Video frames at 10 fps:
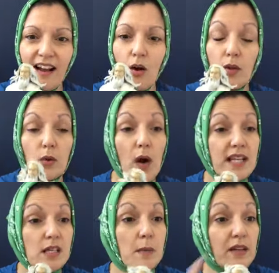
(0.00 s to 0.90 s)
the wise
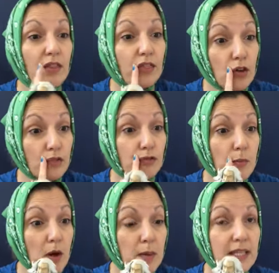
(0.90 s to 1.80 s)
old man thought for a
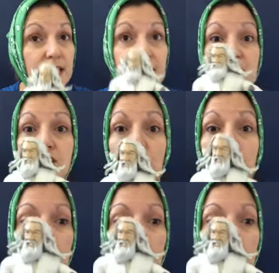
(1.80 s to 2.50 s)
moment, and then he said,